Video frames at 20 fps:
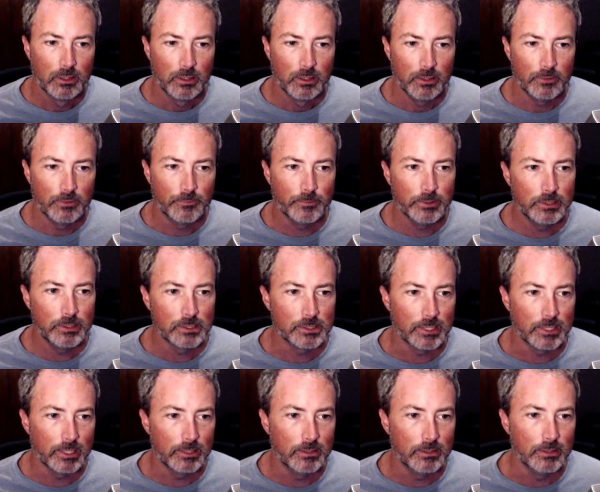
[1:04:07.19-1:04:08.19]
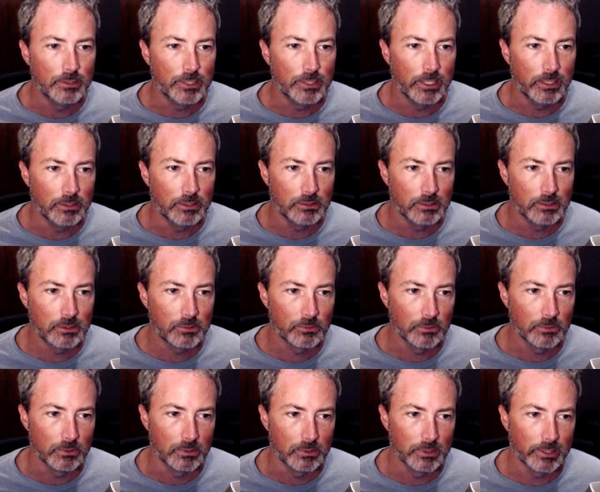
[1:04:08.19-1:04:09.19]
if we decided to change this where
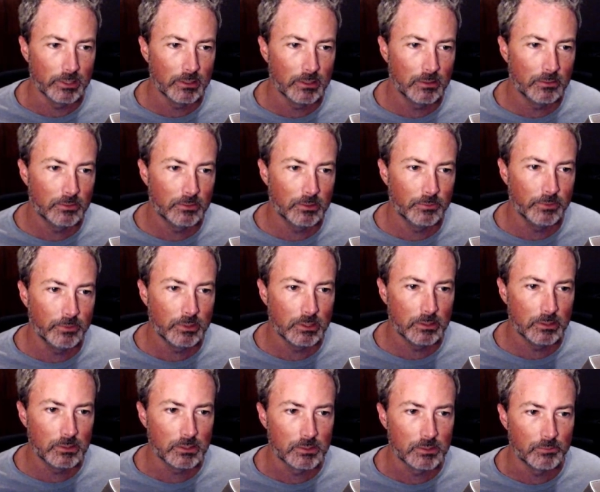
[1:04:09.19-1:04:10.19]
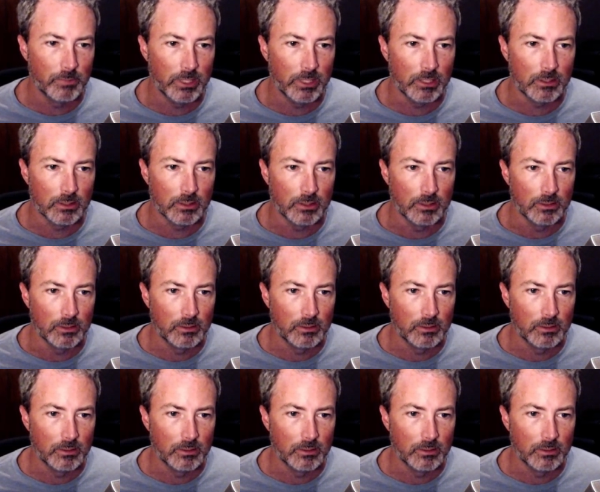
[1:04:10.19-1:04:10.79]
it's like, you know what, we can just make it